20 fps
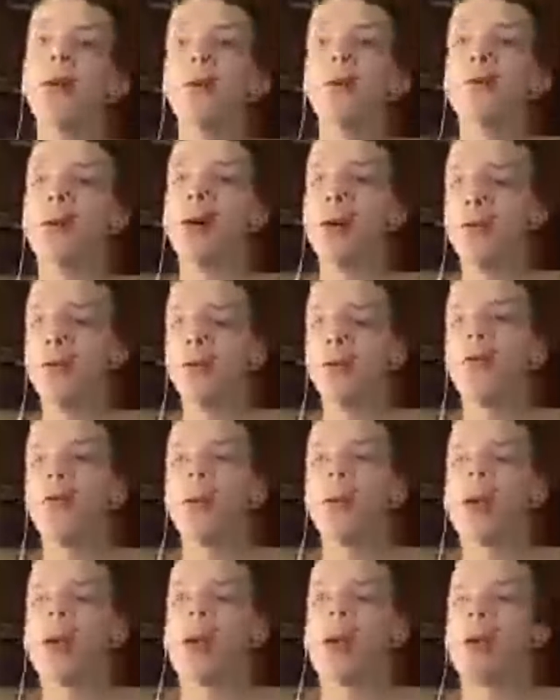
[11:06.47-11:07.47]
well, I'll just do,
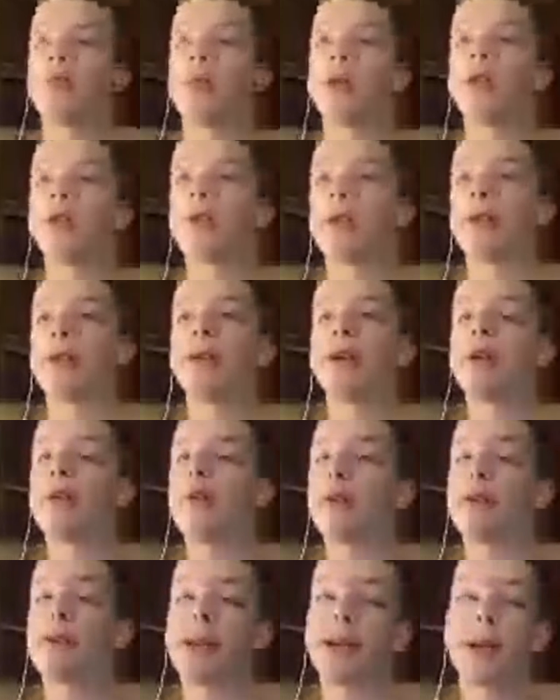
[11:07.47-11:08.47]
like, animation.
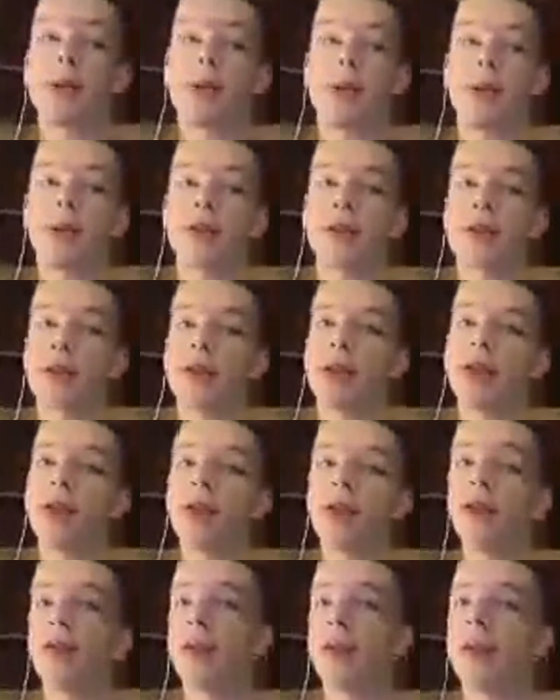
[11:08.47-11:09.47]
If it's animation and you're
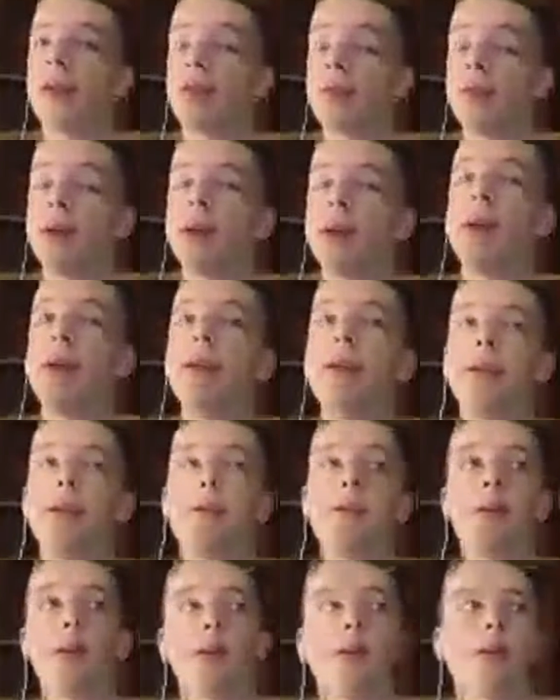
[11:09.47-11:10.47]
doing, like, 3D, then you
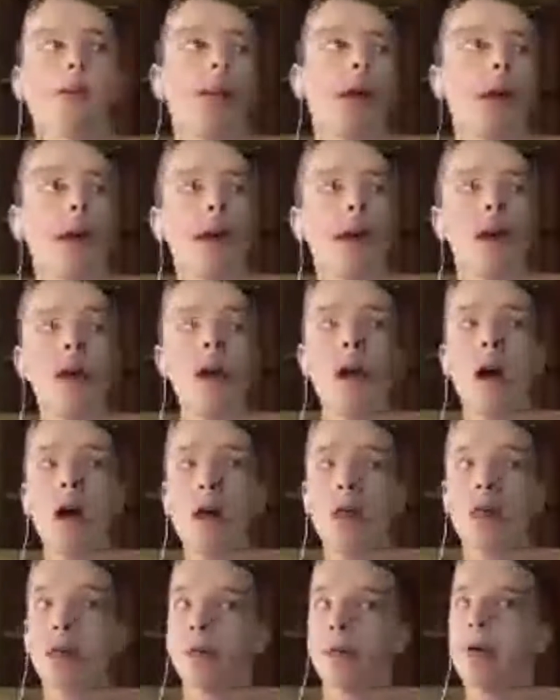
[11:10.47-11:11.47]
wanna put, like,
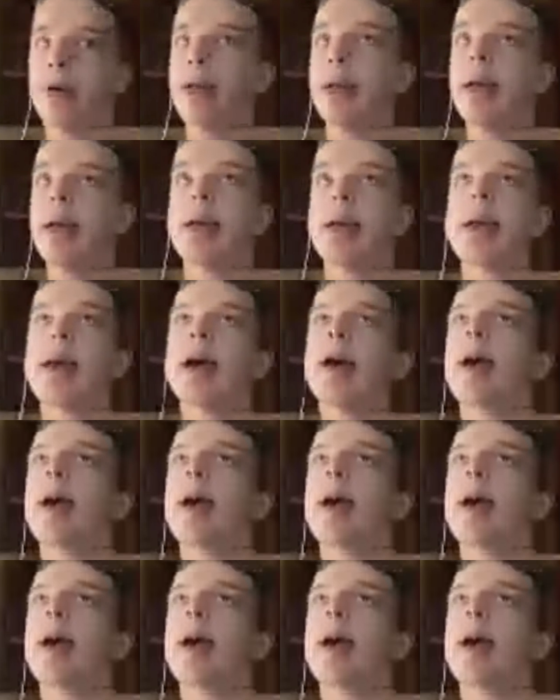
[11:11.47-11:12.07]
3D,